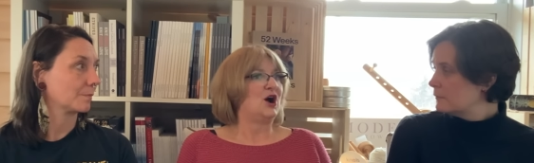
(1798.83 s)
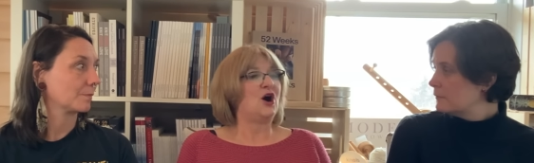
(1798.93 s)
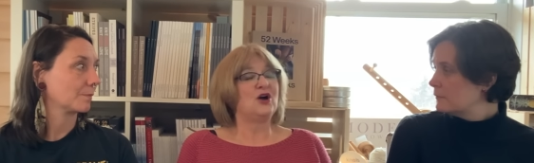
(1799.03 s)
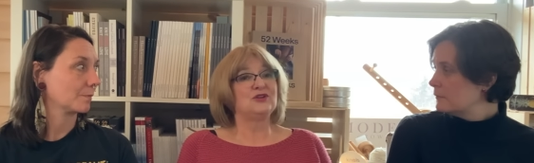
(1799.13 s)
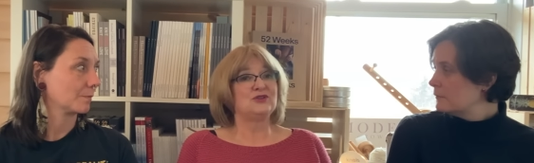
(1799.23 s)

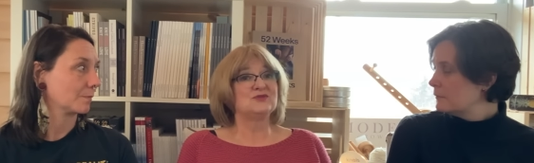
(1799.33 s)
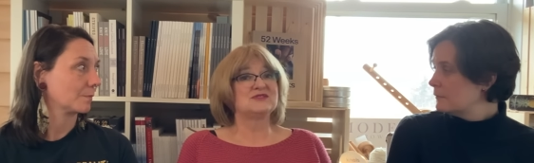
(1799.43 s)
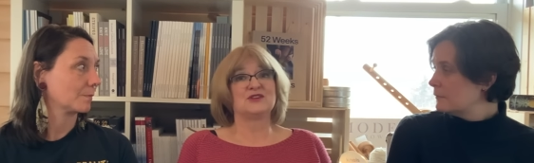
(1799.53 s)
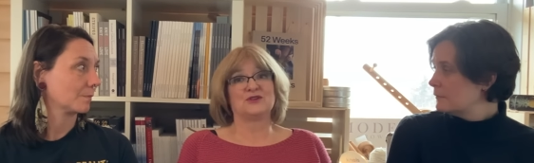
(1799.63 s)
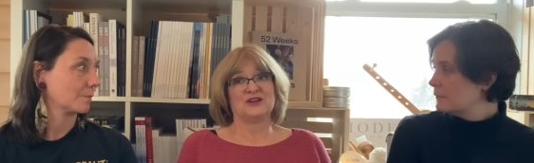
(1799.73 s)
Speaker 1: all
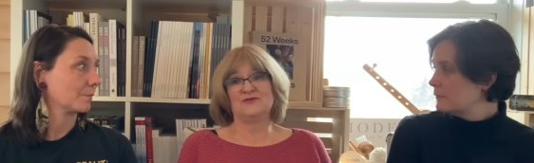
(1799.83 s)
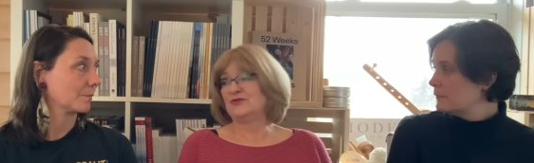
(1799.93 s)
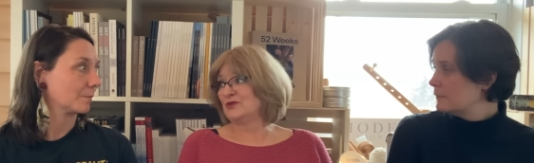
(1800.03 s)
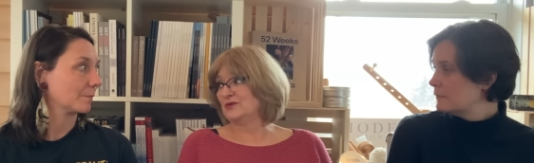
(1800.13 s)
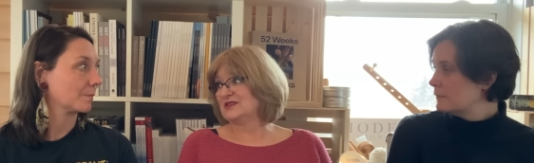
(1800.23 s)
used their
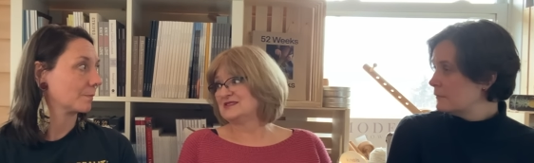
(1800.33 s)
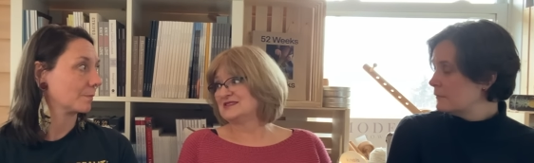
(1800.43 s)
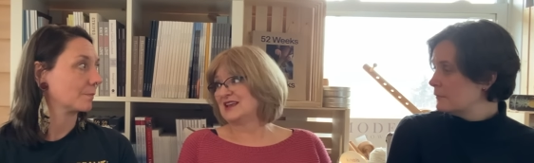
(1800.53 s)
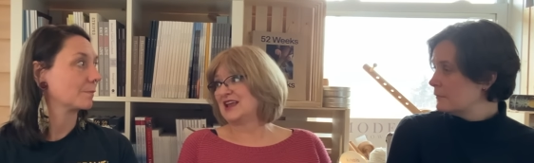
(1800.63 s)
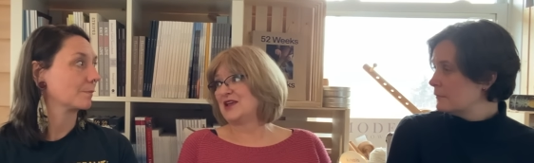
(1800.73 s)

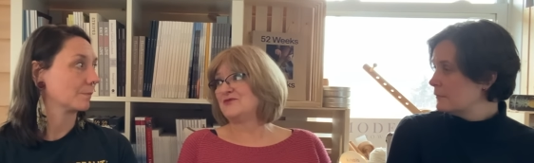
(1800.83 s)
influence. They came